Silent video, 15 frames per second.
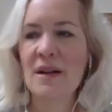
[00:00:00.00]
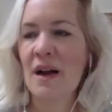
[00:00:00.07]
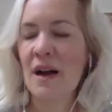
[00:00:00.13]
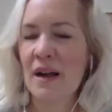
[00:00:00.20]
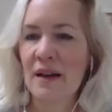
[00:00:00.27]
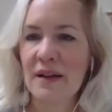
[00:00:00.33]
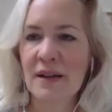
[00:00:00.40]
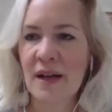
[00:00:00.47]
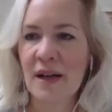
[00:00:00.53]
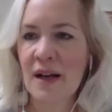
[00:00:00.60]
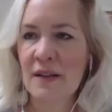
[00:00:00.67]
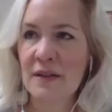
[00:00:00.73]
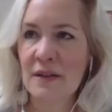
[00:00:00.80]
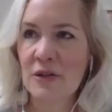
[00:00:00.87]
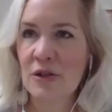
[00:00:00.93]
I
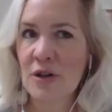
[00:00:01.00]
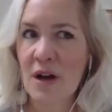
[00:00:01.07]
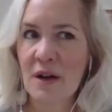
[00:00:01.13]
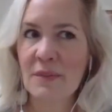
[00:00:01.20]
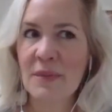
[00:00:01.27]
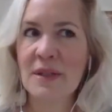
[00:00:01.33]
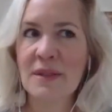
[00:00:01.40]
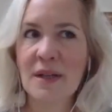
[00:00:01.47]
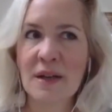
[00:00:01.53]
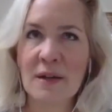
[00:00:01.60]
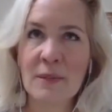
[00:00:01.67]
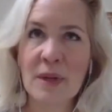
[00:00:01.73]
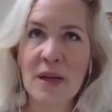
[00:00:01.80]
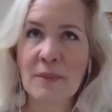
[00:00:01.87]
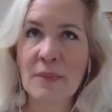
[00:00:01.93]
had these shaman
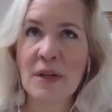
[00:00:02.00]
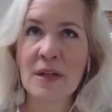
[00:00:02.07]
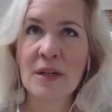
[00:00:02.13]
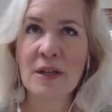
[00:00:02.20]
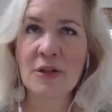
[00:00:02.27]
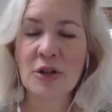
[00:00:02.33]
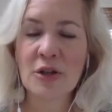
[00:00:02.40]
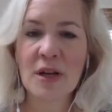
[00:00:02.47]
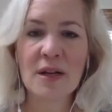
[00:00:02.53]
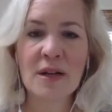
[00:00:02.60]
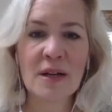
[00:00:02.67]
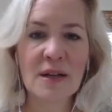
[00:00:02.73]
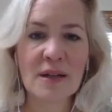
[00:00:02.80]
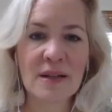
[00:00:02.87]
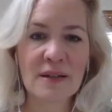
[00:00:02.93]
telling me I'd been
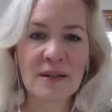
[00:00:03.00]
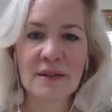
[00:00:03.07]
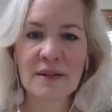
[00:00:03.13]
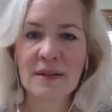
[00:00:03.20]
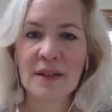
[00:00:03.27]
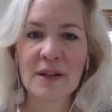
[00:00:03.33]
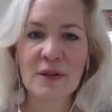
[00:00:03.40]
initiated, and